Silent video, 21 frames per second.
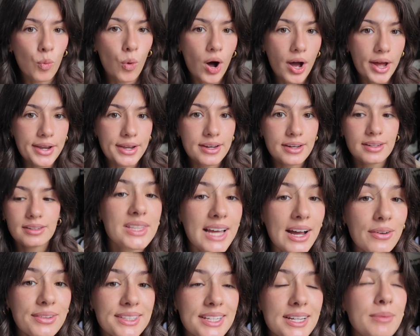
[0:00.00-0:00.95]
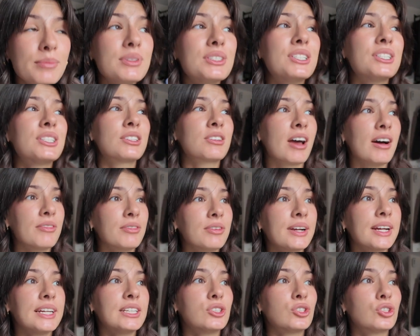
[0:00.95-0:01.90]
1. Without them,
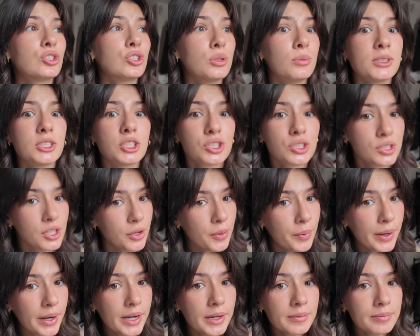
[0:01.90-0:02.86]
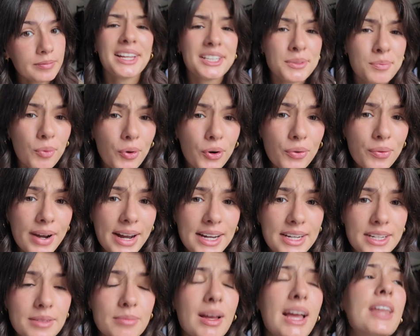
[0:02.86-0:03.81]
discovery is so much slower, it's more
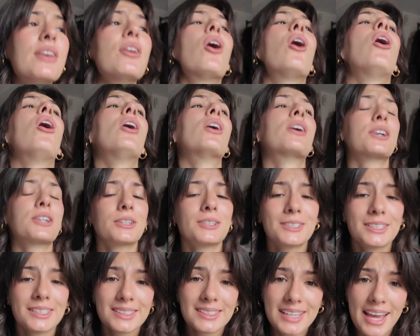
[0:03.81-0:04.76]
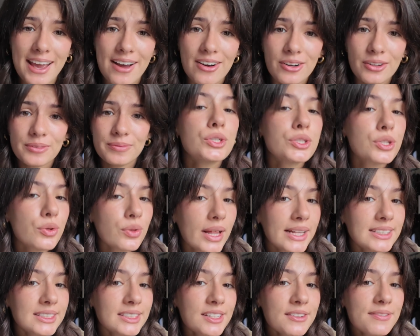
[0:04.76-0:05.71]
random and harder to scale. So
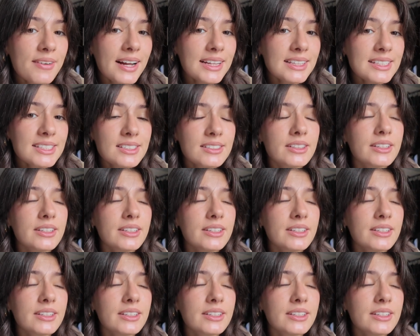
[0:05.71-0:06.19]
let's define this